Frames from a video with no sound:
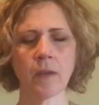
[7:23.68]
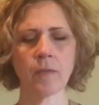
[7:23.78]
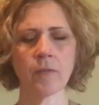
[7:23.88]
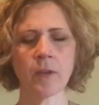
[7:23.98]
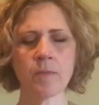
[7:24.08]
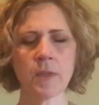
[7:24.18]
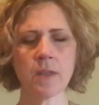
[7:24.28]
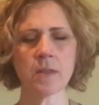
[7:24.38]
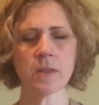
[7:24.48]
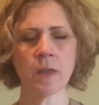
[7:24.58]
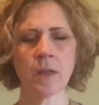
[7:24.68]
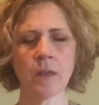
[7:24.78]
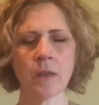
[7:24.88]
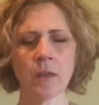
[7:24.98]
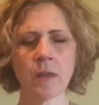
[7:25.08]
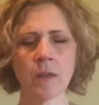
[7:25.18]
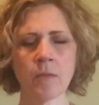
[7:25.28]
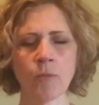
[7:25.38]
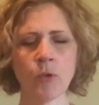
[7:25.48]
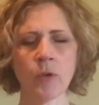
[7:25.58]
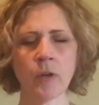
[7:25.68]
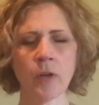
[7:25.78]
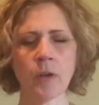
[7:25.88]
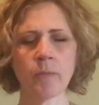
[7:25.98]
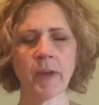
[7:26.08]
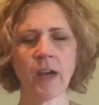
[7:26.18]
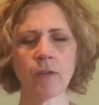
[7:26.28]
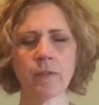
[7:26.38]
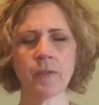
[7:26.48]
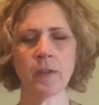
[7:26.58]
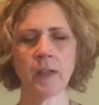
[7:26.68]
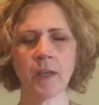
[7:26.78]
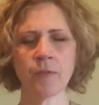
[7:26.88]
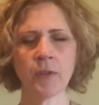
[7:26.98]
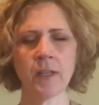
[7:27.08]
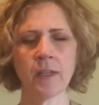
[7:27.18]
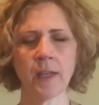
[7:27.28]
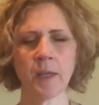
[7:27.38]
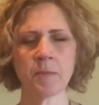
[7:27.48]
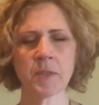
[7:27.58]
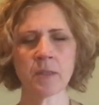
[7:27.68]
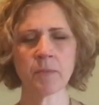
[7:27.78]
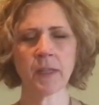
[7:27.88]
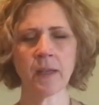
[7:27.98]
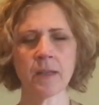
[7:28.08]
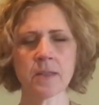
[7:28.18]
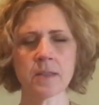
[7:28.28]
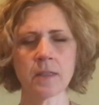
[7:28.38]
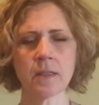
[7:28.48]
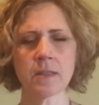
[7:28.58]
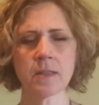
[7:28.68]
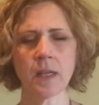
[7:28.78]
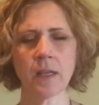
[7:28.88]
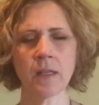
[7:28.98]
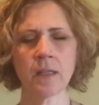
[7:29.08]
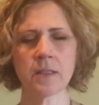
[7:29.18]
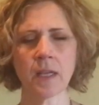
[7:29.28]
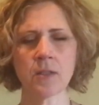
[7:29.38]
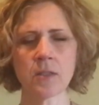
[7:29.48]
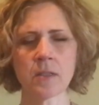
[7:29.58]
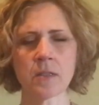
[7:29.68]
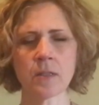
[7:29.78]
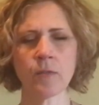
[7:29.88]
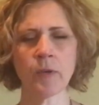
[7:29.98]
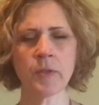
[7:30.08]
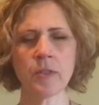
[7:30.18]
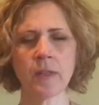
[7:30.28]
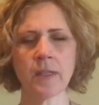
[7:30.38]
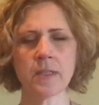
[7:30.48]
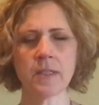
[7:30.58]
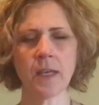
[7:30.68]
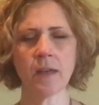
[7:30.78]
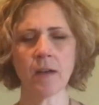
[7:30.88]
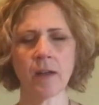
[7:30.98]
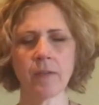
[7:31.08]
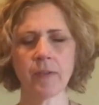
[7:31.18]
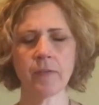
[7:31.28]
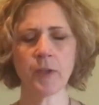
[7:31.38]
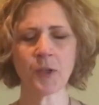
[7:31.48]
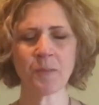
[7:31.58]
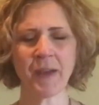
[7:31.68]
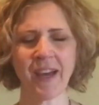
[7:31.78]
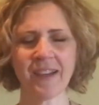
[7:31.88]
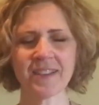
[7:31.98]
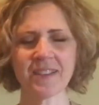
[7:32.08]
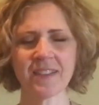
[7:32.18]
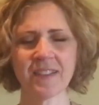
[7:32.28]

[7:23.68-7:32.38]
And from this more powerful and reclaimed place, let's set an intention. So what would you like to take off of your mat?